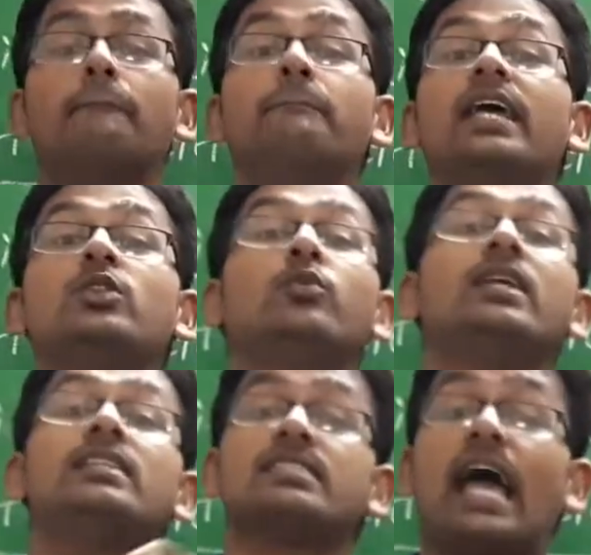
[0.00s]

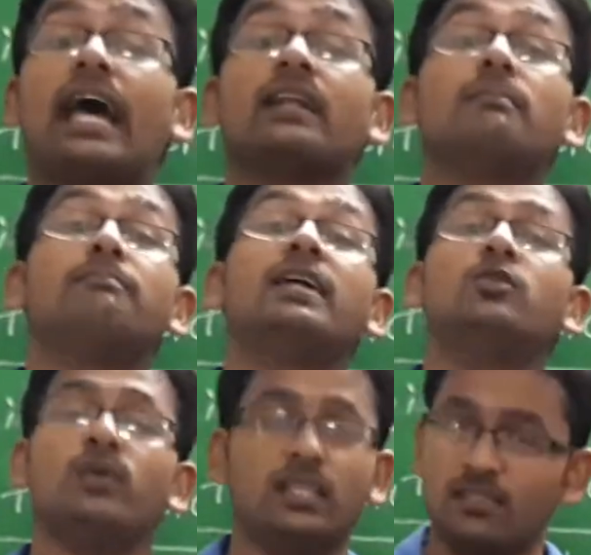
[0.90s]
Bedouins, Arab
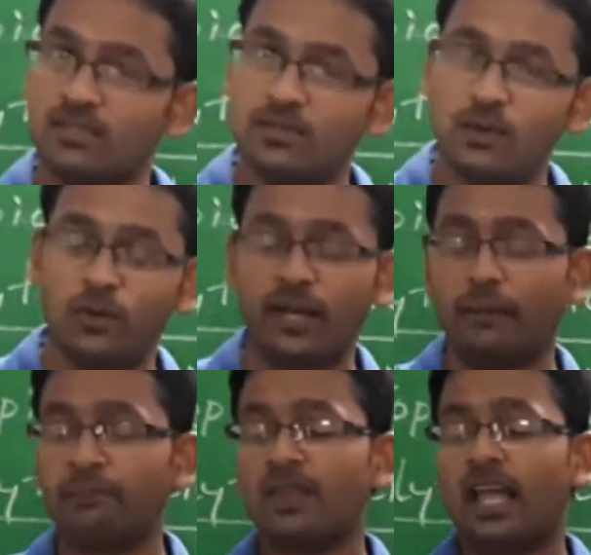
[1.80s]
Bedouins.
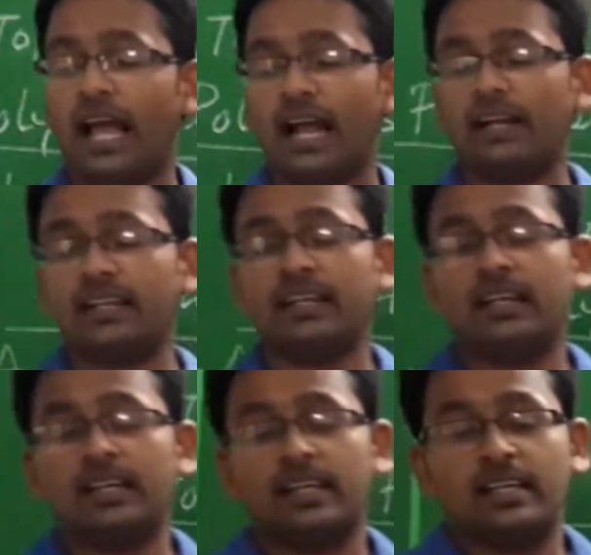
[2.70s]
And
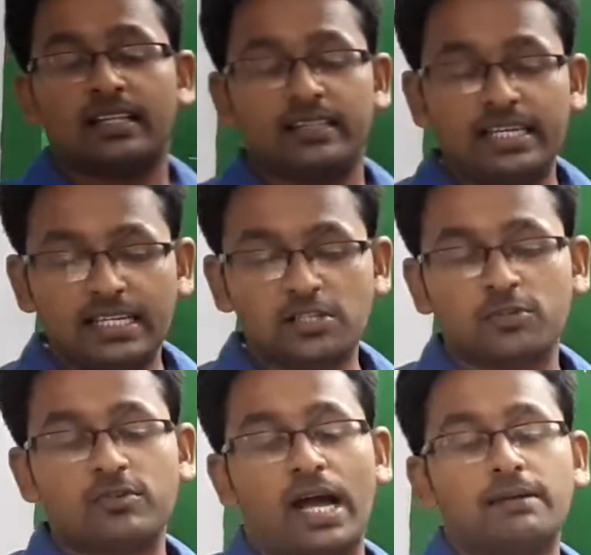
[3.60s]

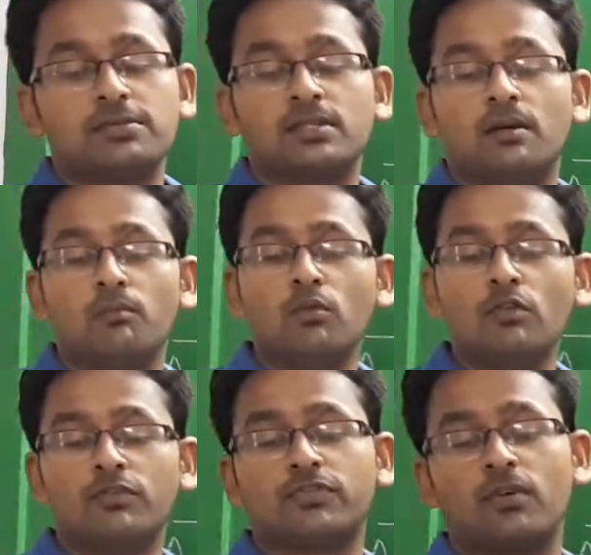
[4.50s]
these tribes
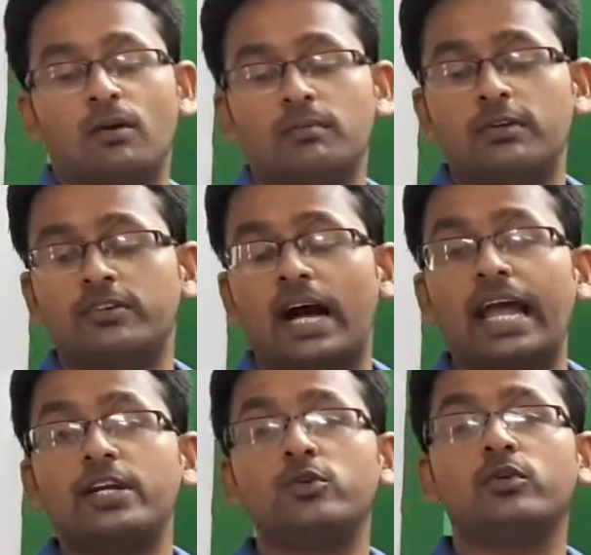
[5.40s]
moved from
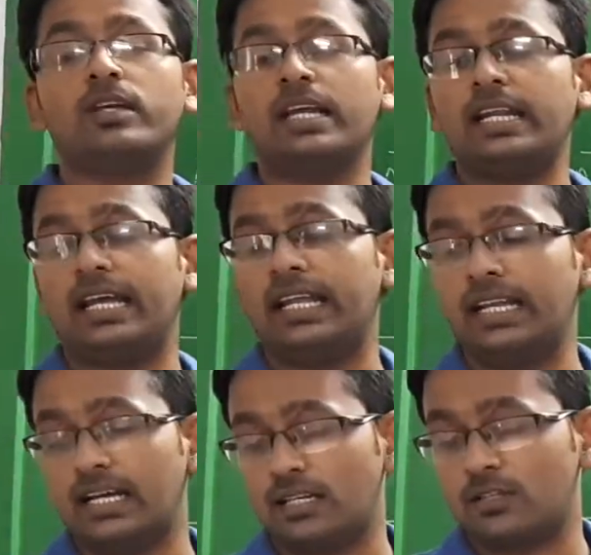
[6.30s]
dry to green
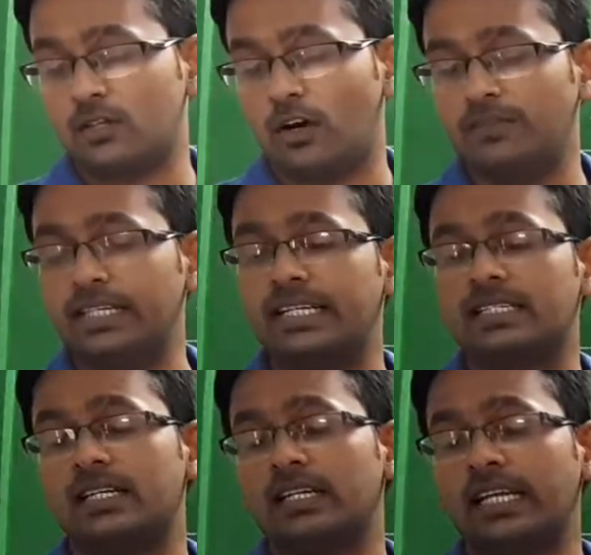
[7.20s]
areas of the
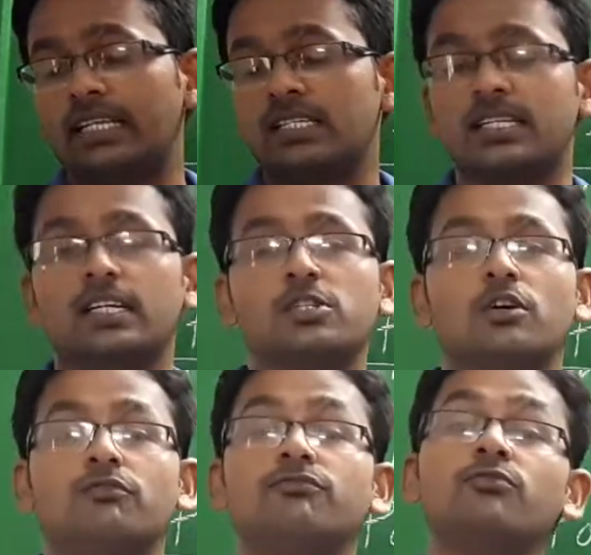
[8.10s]
desert in search
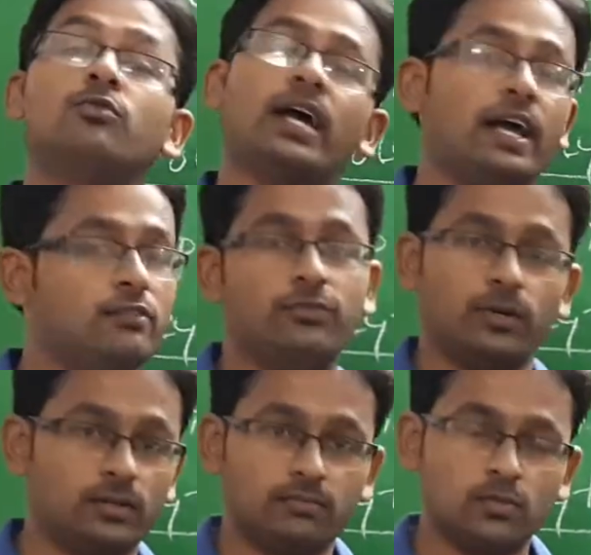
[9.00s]
of food and
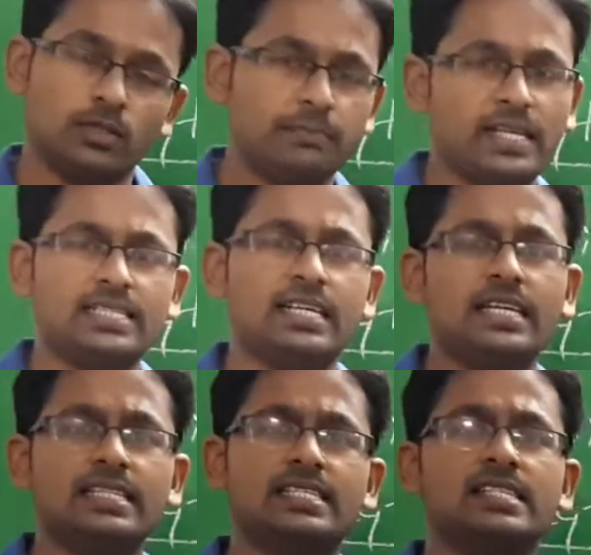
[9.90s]
fodder. So
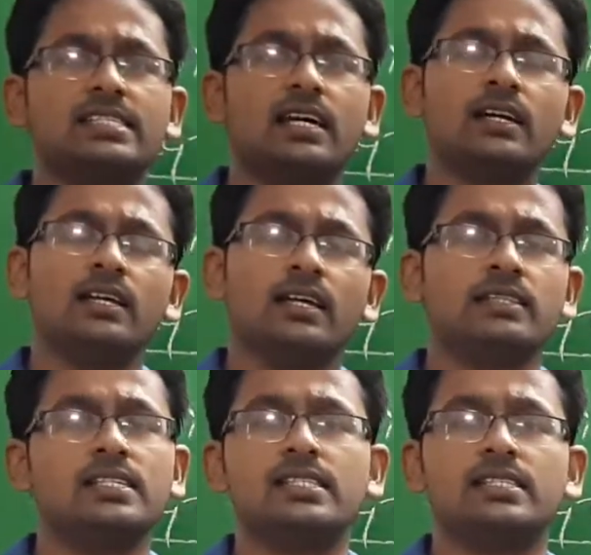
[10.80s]
basically this is
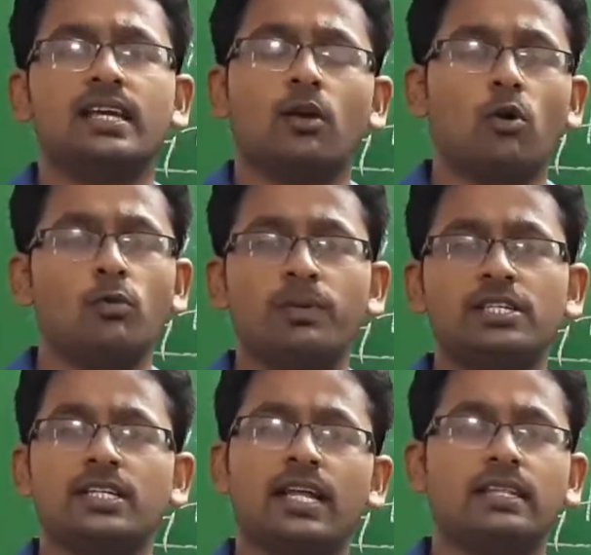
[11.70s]
their
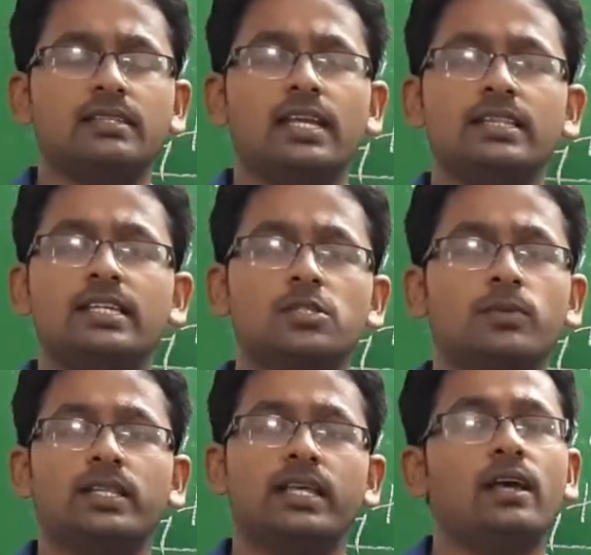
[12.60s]
occupation, and in this
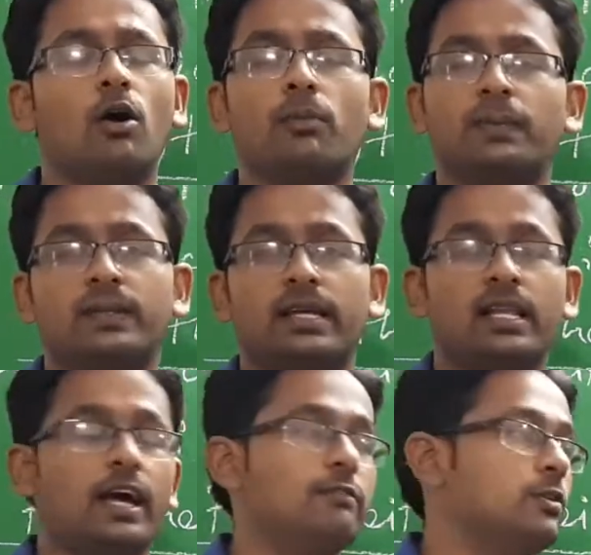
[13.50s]
they obtain their
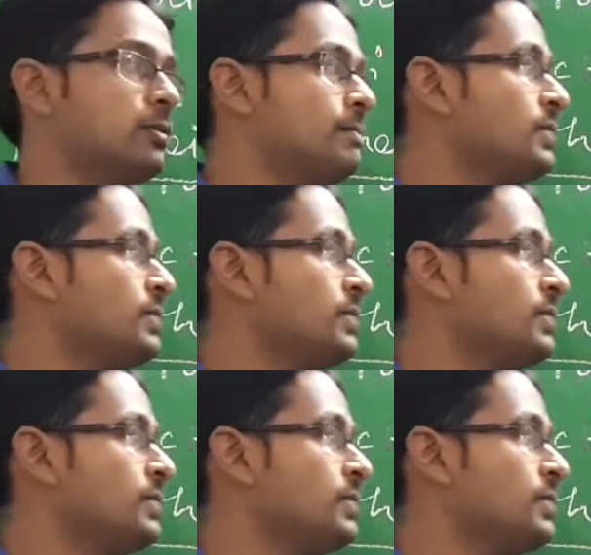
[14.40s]
livelihood.